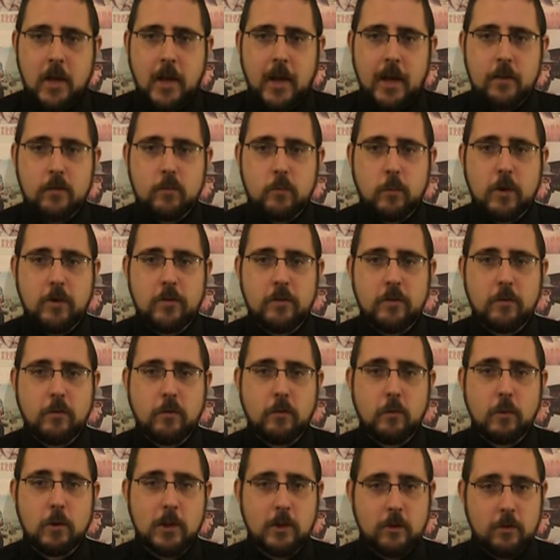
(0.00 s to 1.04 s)
As
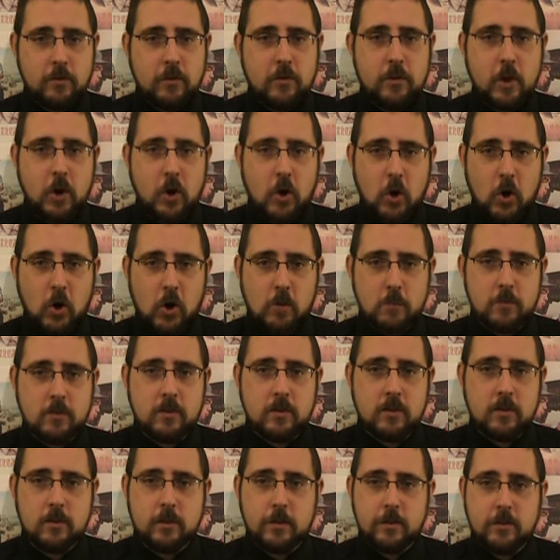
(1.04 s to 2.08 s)
Westerners were losing their homes
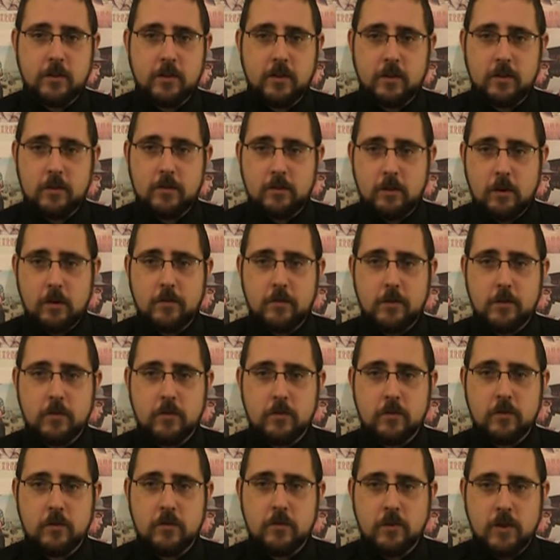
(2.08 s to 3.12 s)
and losing their cell phones
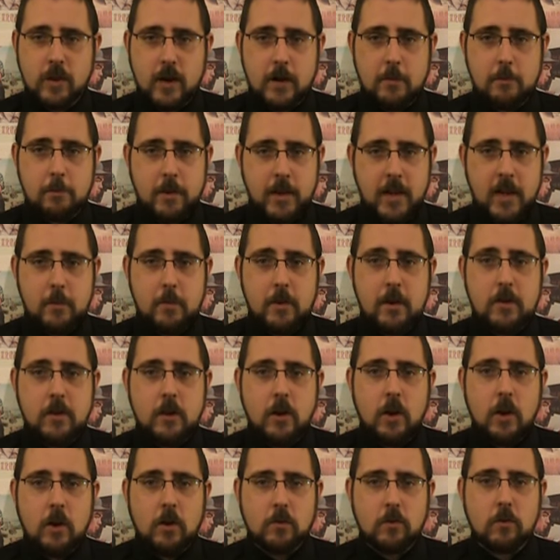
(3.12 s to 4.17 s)
due to non-payment,
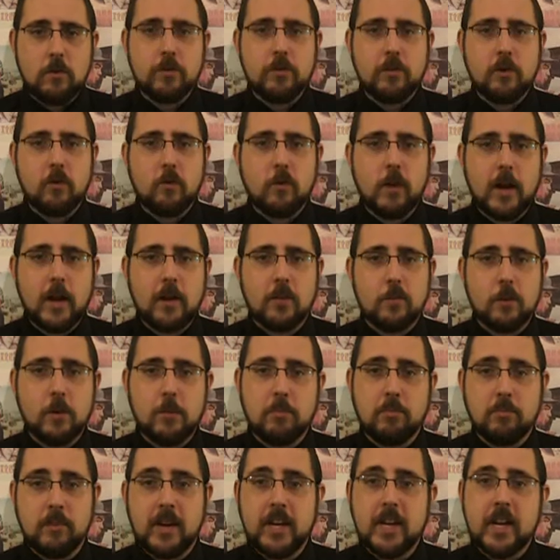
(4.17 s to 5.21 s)
North Koreans were
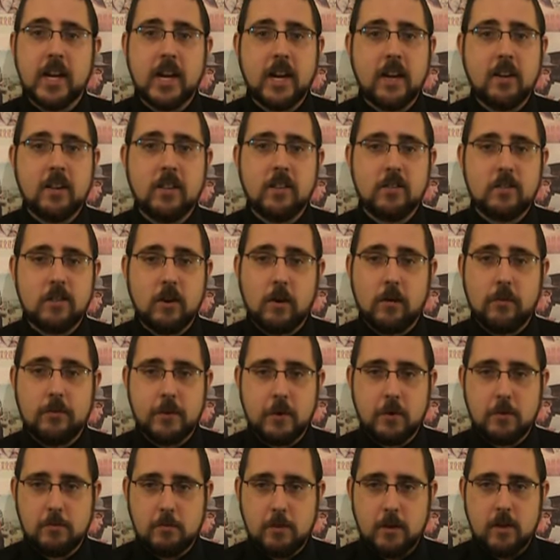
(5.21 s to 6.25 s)
breaking into the cell
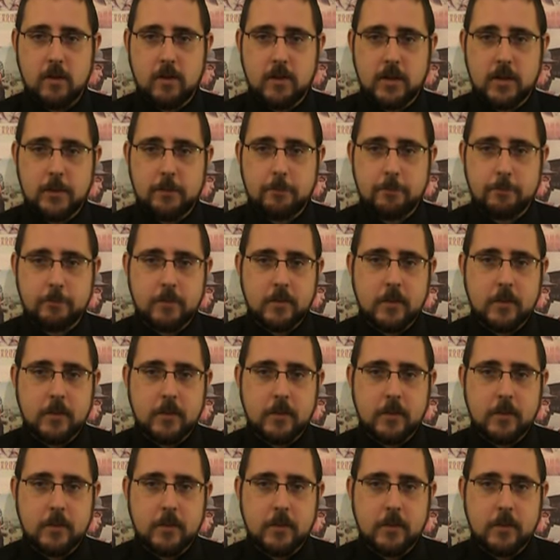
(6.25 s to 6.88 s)
phone market.